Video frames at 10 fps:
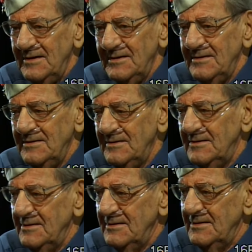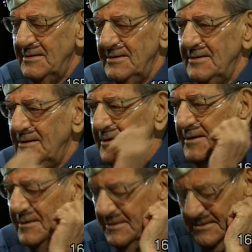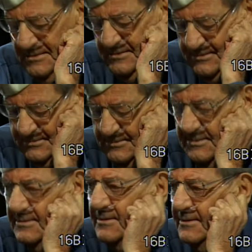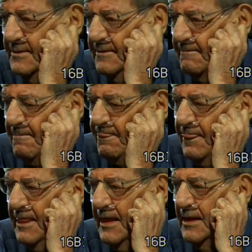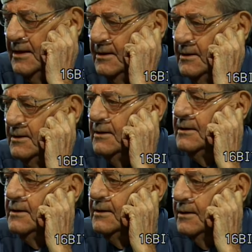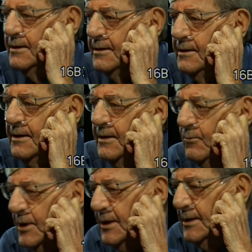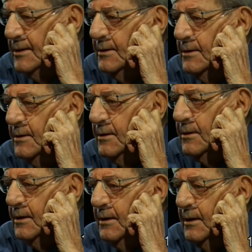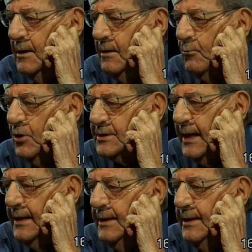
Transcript: Can you tell us uh, about your experiences at Morotai? At where? Morotai. Morotai? Yeah.